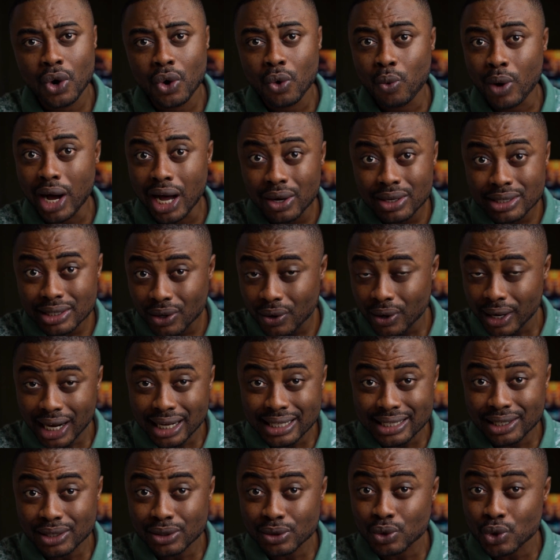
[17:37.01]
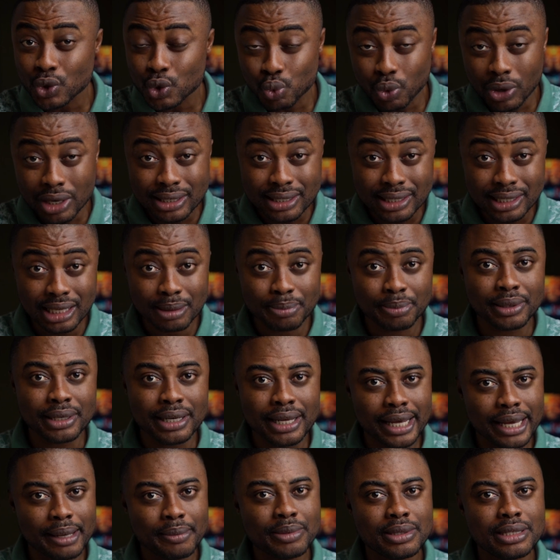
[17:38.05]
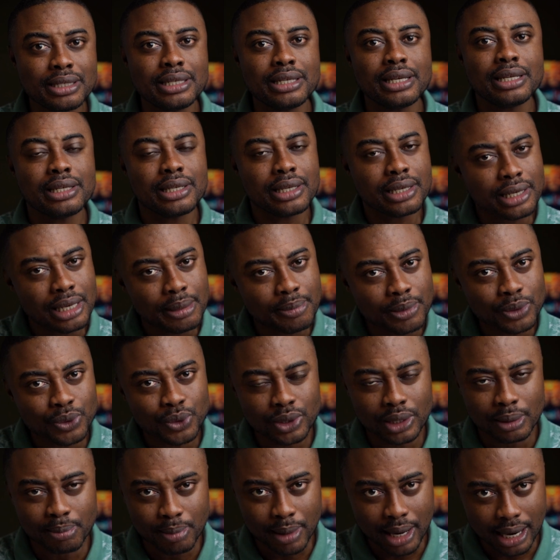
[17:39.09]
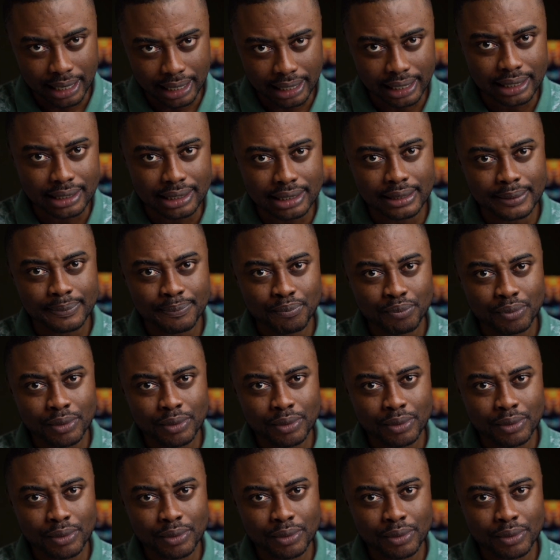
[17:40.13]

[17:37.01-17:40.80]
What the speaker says: Whilst the other telcos were sleeping, MTN came into the market